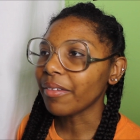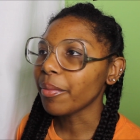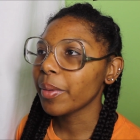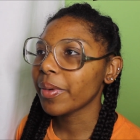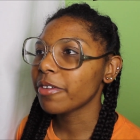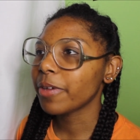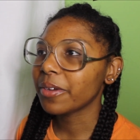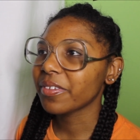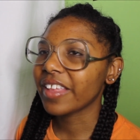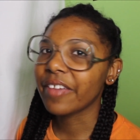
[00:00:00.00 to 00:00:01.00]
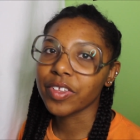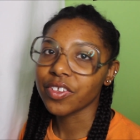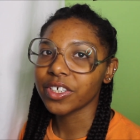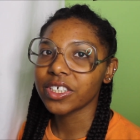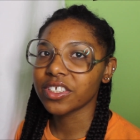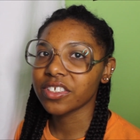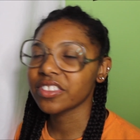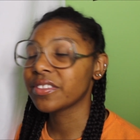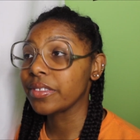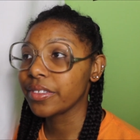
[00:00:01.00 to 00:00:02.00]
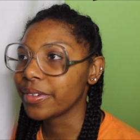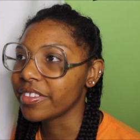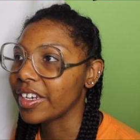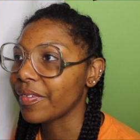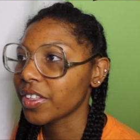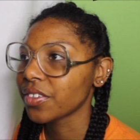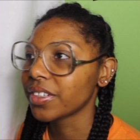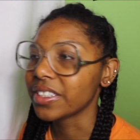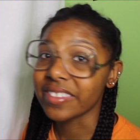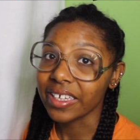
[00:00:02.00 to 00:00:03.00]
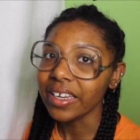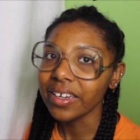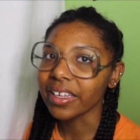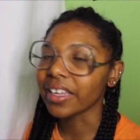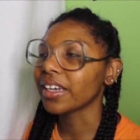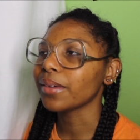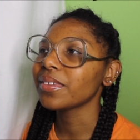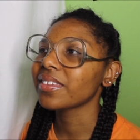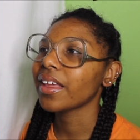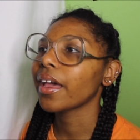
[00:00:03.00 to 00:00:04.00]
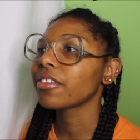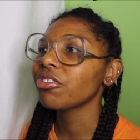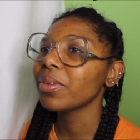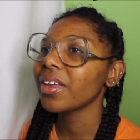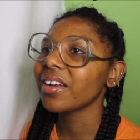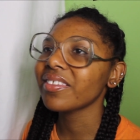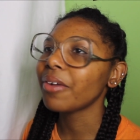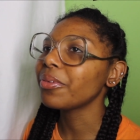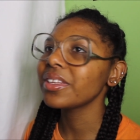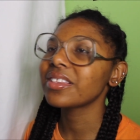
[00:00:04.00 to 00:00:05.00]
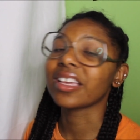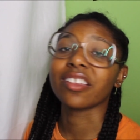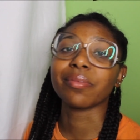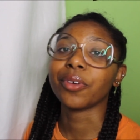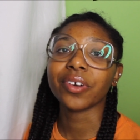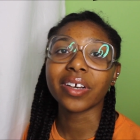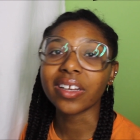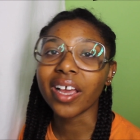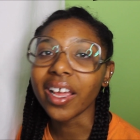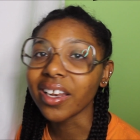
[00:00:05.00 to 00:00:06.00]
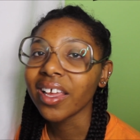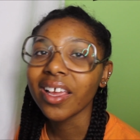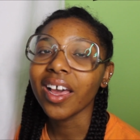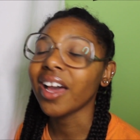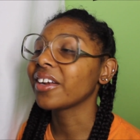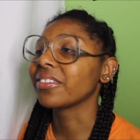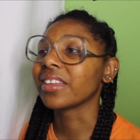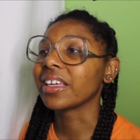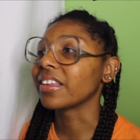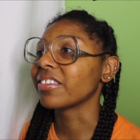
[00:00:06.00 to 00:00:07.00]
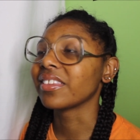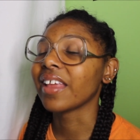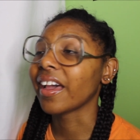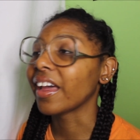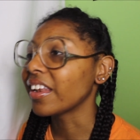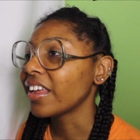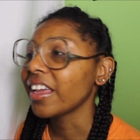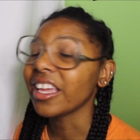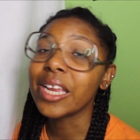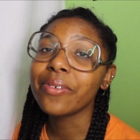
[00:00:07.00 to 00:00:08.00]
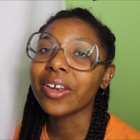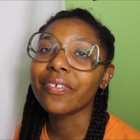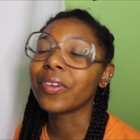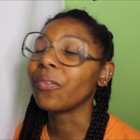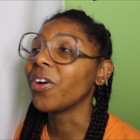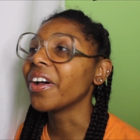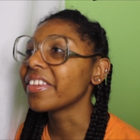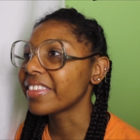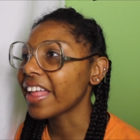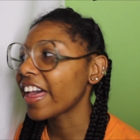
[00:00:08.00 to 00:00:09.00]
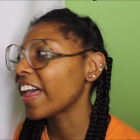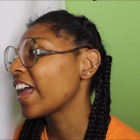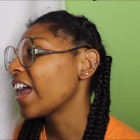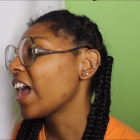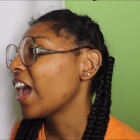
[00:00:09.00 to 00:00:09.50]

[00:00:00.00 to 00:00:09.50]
I remember everybody was saying Victoria's Justice was the reason that Victorious ended. And I was like, to be honest, I really think it's more than that. I don't think it's that. And even if it was that,